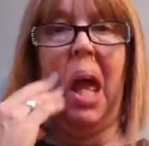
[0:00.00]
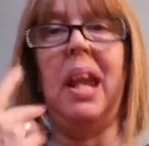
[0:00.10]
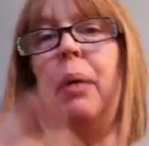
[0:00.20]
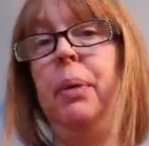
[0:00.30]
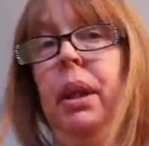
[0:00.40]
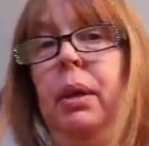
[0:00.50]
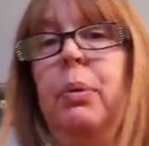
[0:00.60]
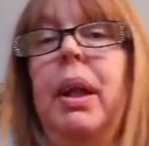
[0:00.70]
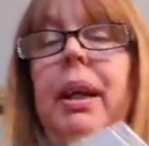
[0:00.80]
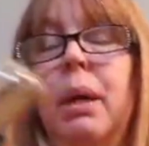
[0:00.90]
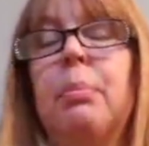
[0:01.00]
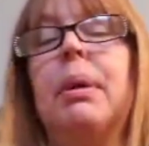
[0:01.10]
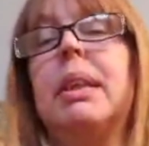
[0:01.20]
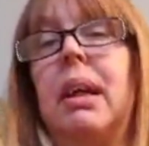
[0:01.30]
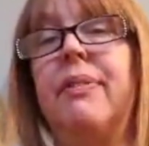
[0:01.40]
Not really. When I get
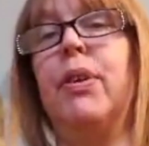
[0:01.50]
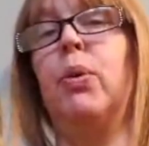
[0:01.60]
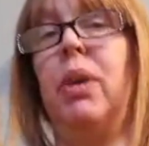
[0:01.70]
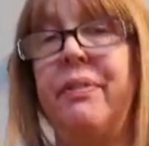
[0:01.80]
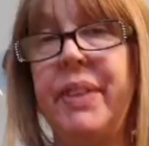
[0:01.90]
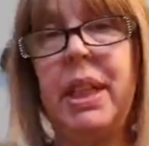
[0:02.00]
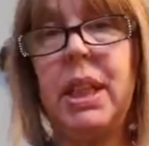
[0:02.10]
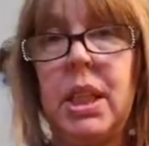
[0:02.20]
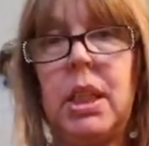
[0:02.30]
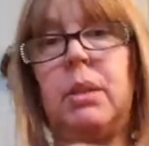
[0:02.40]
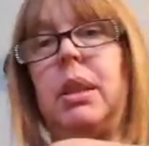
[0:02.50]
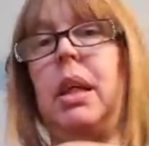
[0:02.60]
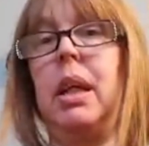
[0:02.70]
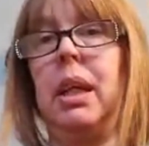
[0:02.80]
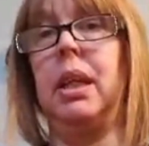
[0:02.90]
myself an office
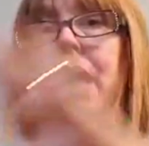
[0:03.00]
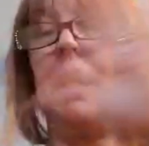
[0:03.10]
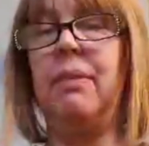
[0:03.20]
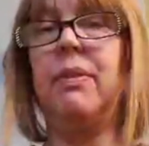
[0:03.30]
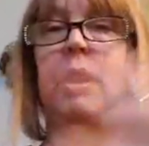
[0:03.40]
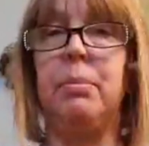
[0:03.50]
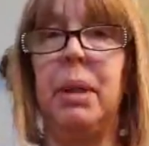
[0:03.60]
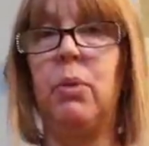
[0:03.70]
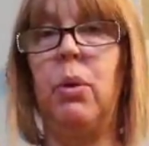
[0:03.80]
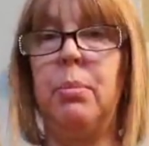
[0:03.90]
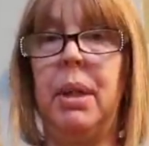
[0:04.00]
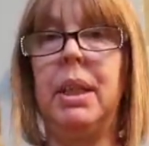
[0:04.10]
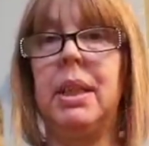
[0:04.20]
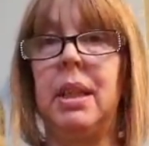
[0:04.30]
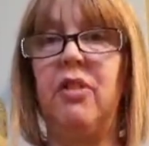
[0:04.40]
that I can have to make all my
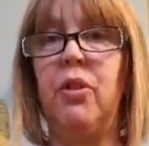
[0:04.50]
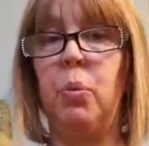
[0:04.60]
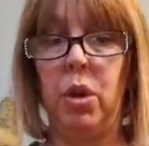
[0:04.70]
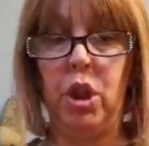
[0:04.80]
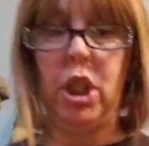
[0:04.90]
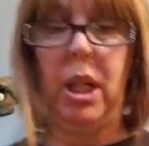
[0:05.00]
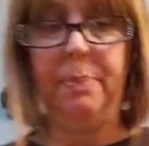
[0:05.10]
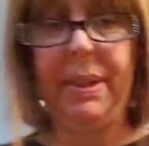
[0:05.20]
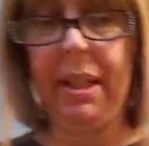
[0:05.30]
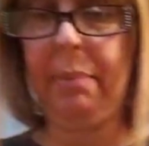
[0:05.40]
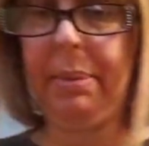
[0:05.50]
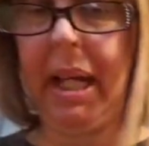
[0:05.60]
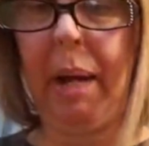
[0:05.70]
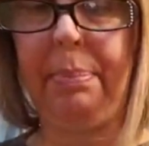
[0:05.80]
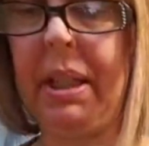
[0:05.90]
stuff, a workshop, then I'll be
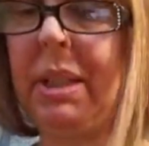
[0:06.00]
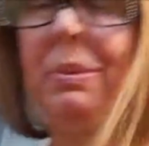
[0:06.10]
happy. Because